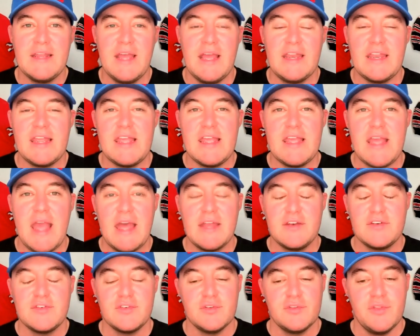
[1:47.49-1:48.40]
and he
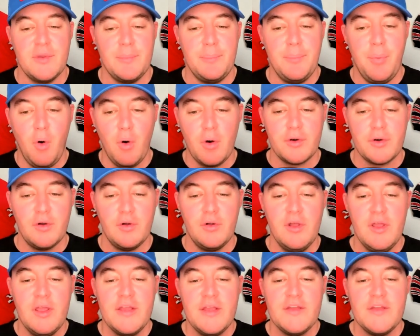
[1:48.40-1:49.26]
entered the portal.